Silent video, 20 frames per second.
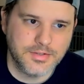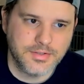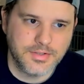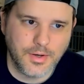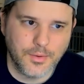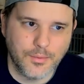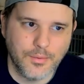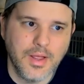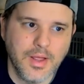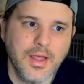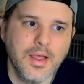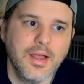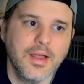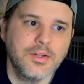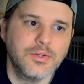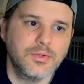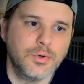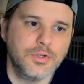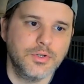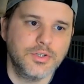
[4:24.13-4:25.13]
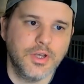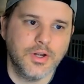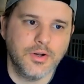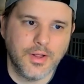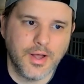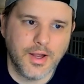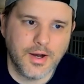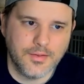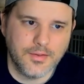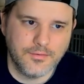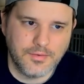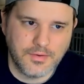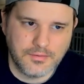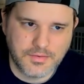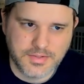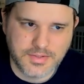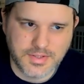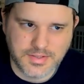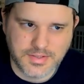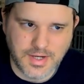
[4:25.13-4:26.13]
So George Kittle, higher than
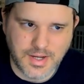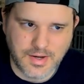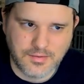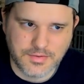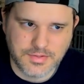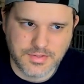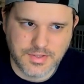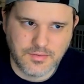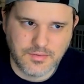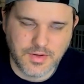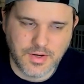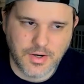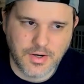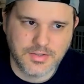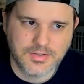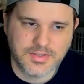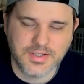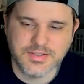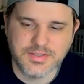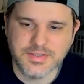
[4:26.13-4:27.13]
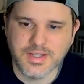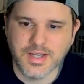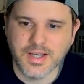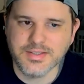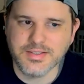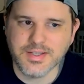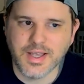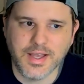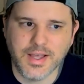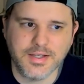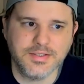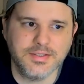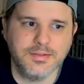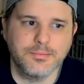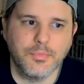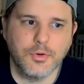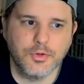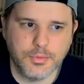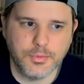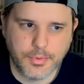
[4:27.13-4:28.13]
56.5 receiving yards, 6x
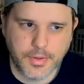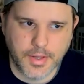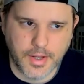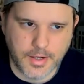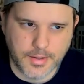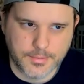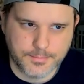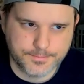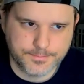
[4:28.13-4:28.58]
multiplier.